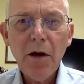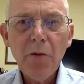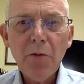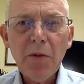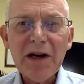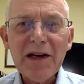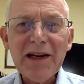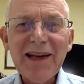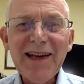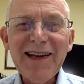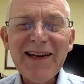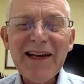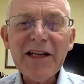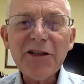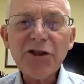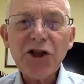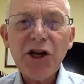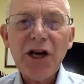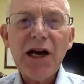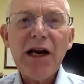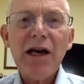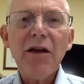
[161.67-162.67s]
But in
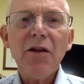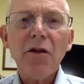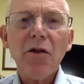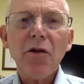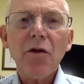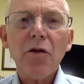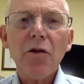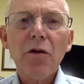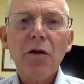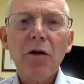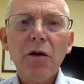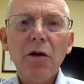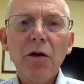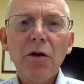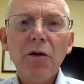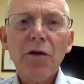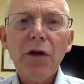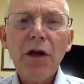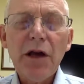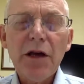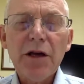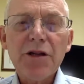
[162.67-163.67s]
each case,
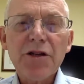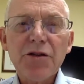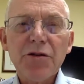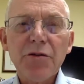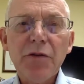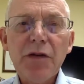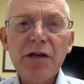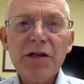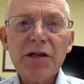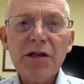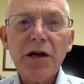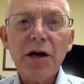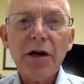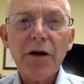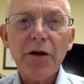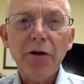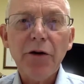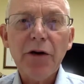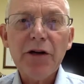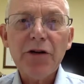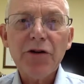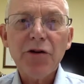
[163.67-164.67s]
the instruments are
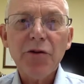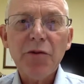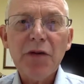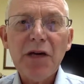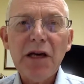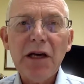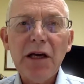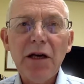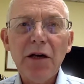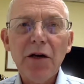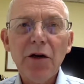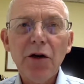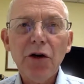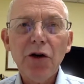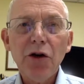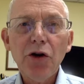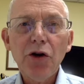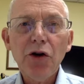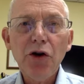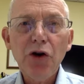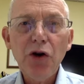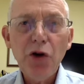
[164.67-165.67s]
going to be
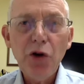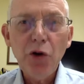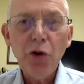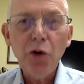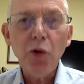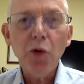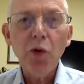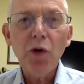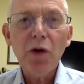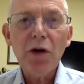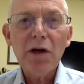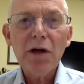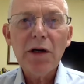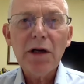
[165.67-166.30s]
new